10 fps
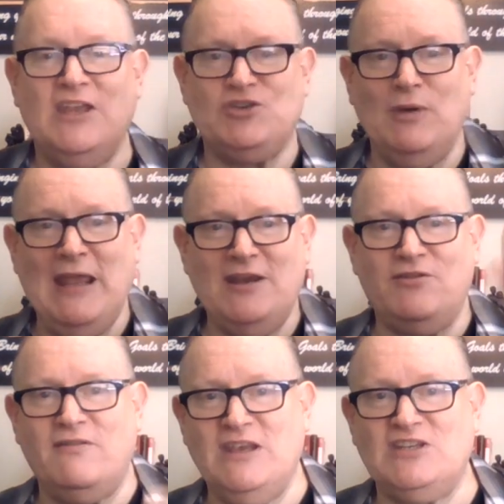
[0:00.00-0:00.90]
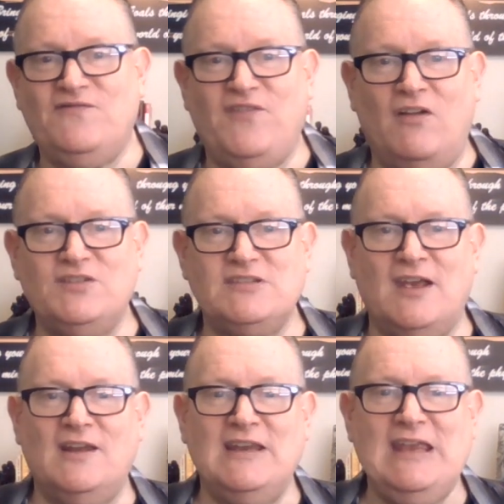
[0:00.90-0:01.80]
It's related to these false
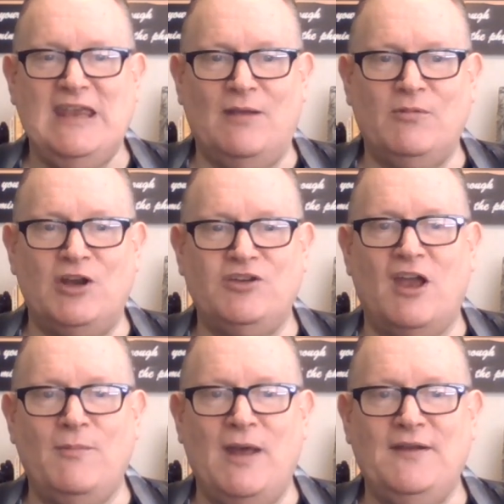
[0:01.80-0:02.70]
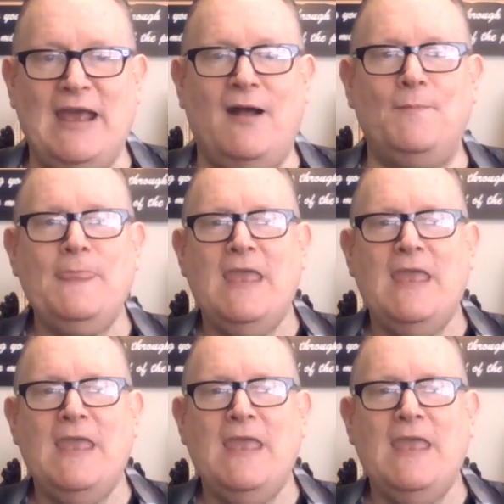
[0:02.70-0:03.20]
uh, linking I'm going to talk about now.